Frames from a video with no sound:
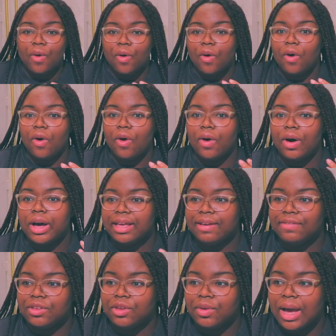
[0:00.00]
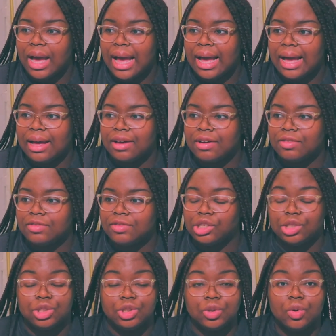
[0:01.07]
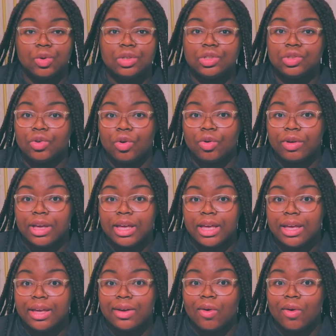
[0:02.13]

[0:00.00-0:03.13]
or if you have a short story